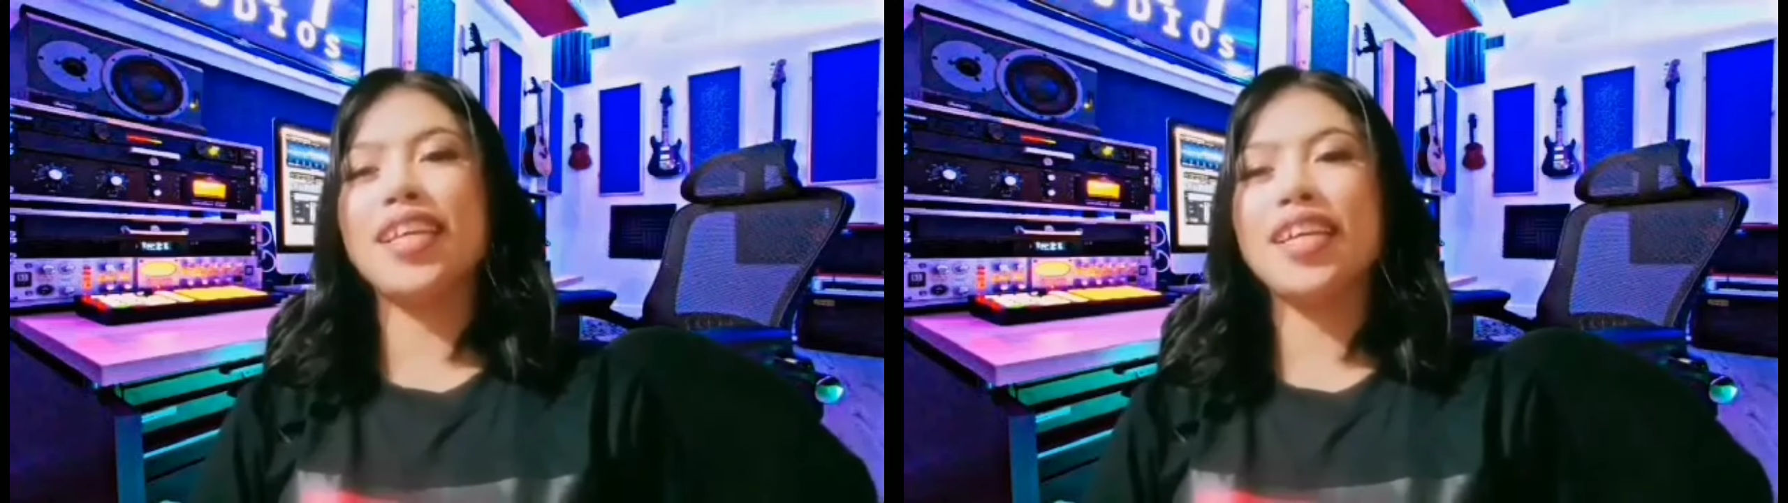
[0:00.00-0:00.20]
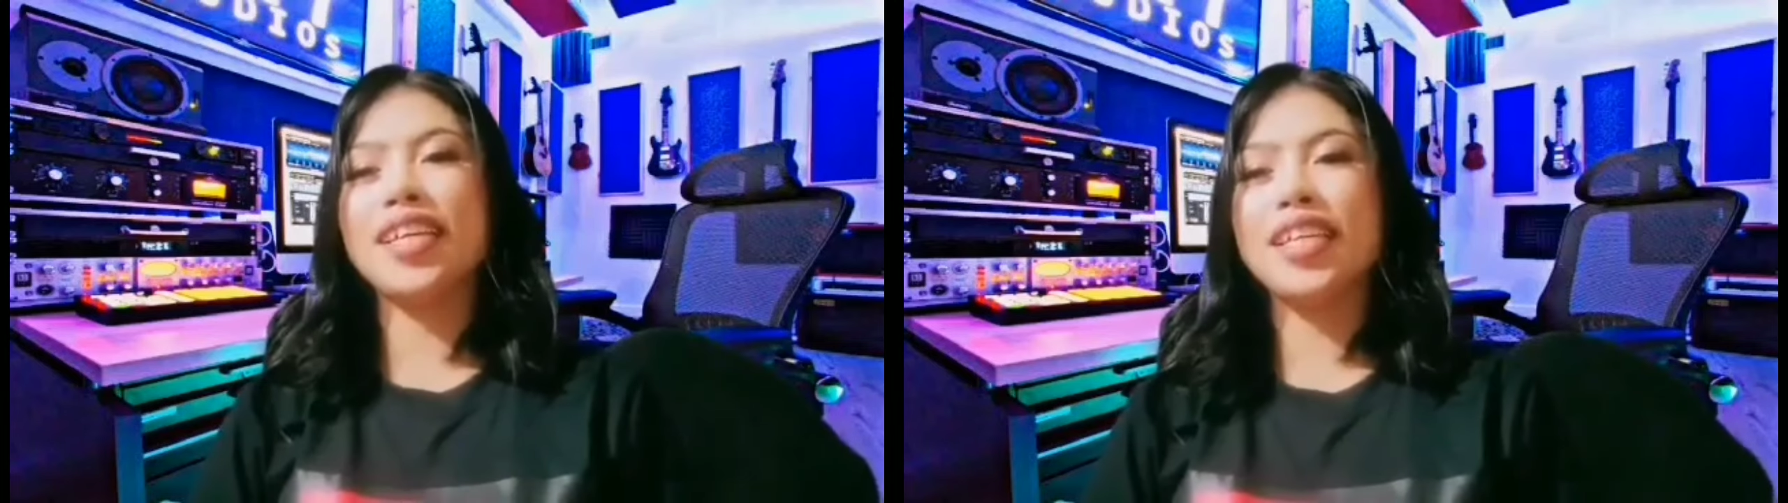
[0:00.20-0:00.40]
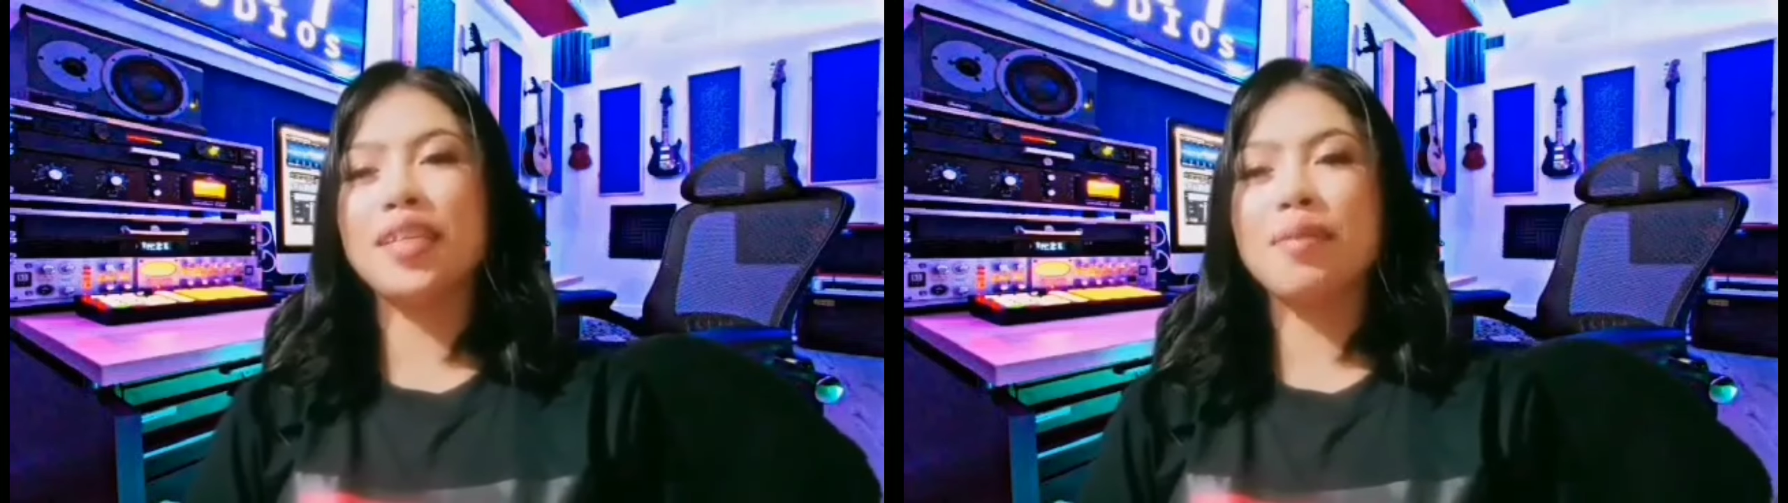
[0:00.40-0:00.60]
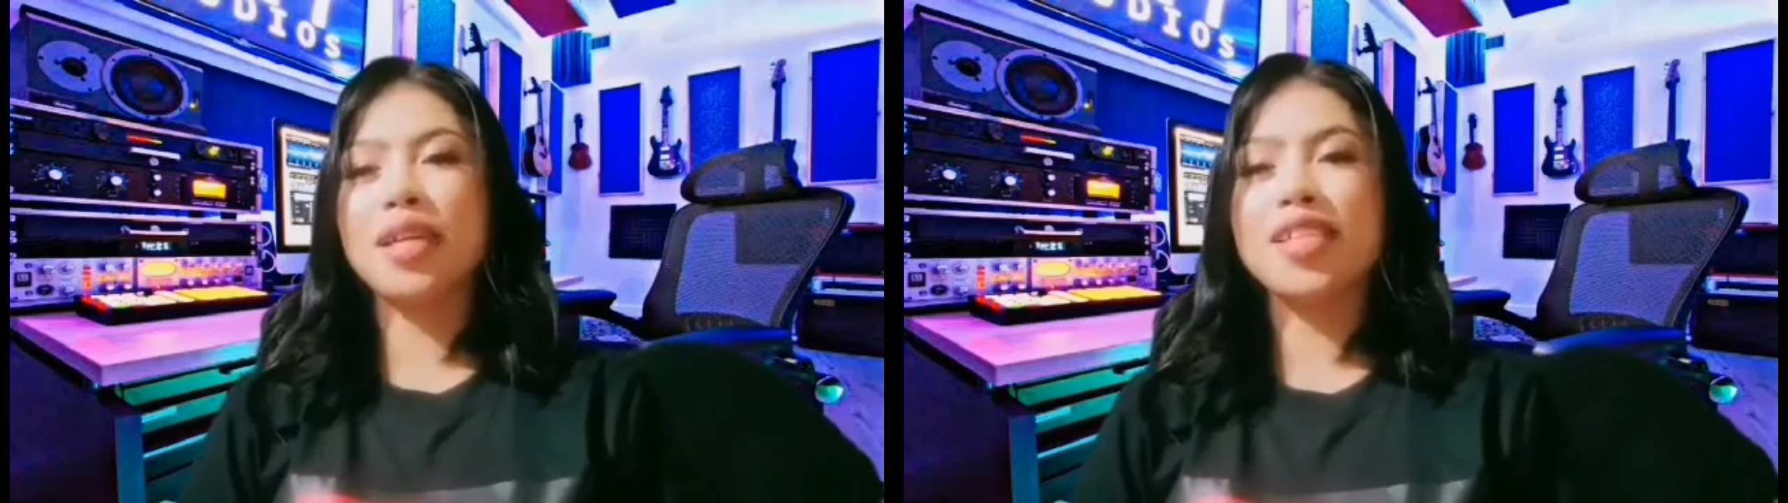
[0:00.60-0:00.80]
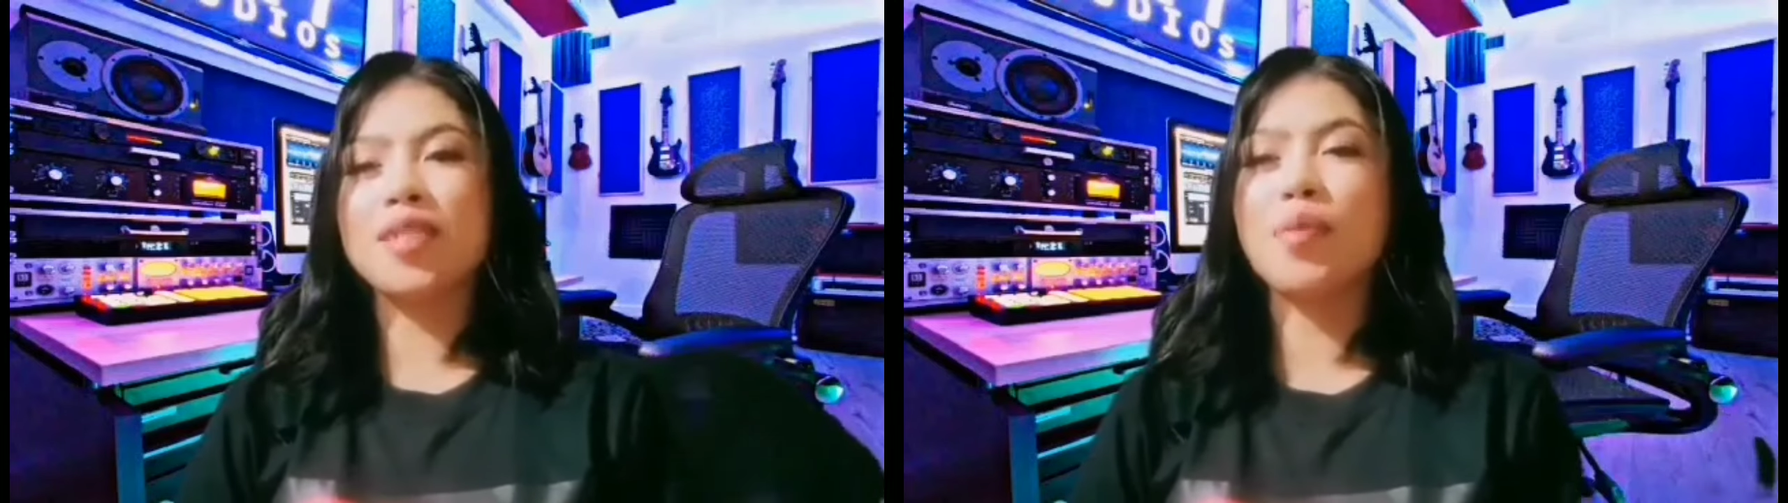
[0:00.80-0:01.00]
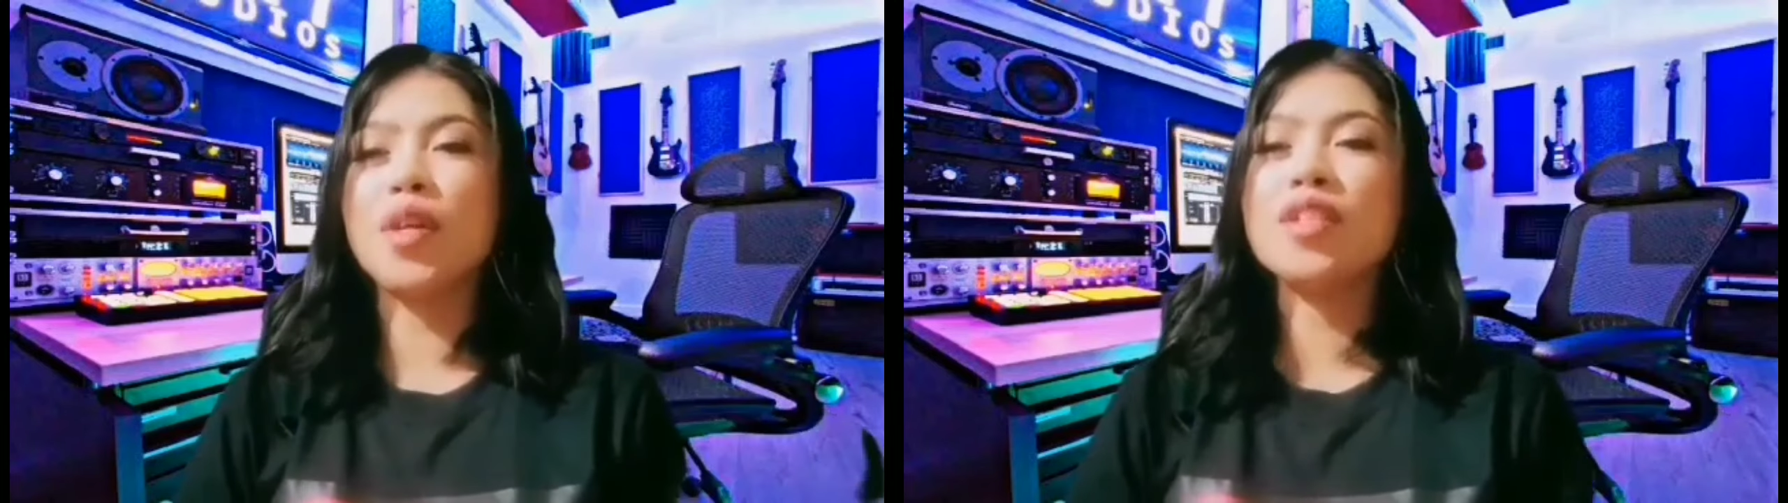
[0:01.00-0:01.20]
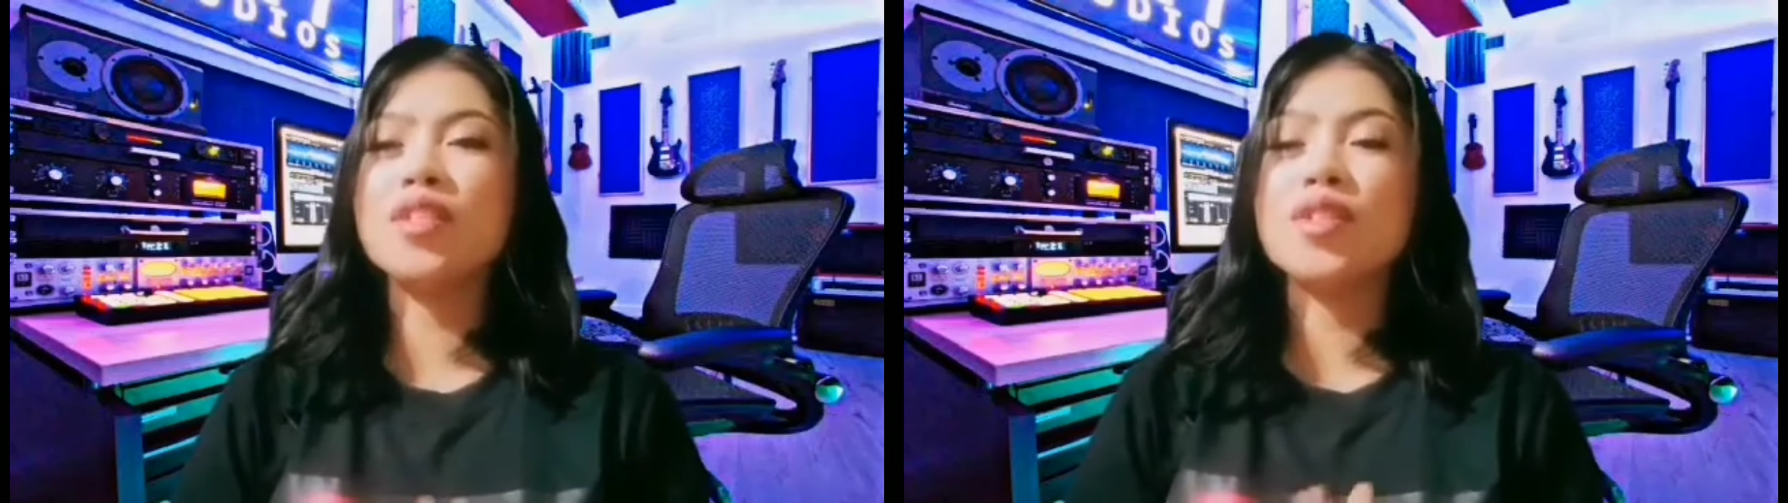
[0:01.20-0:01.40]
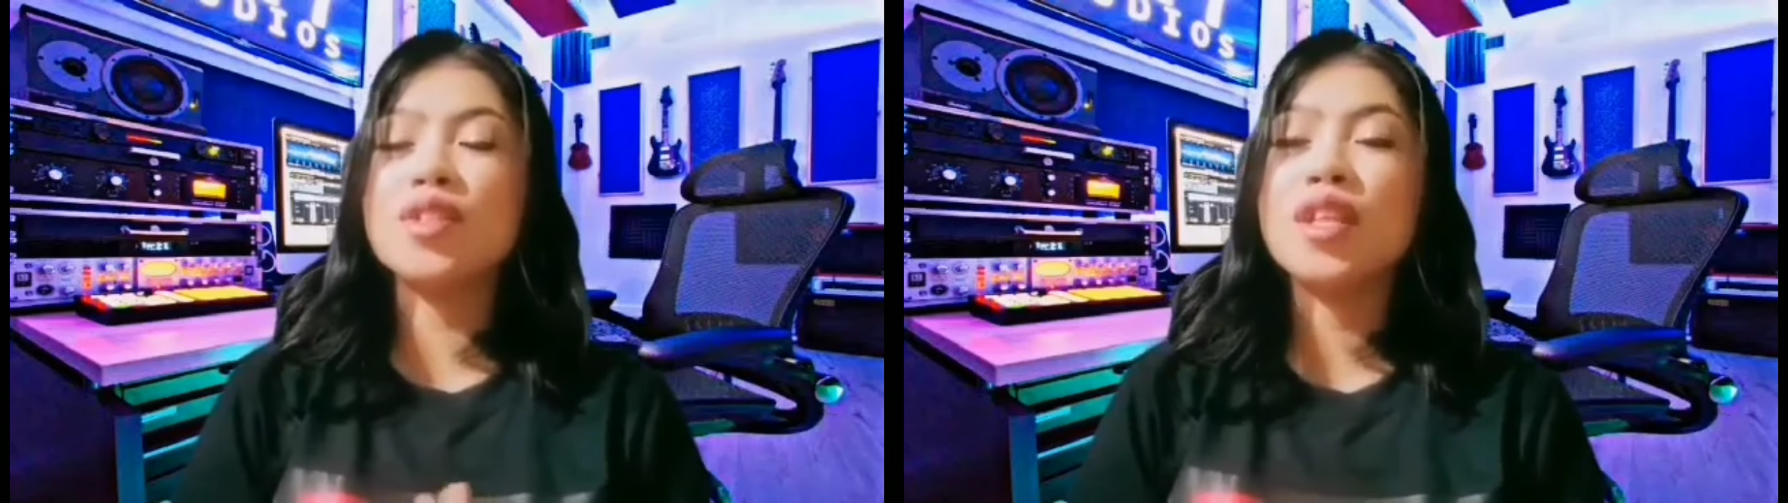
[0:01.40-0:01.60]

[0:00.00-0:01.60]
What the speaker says: aking mga sponsors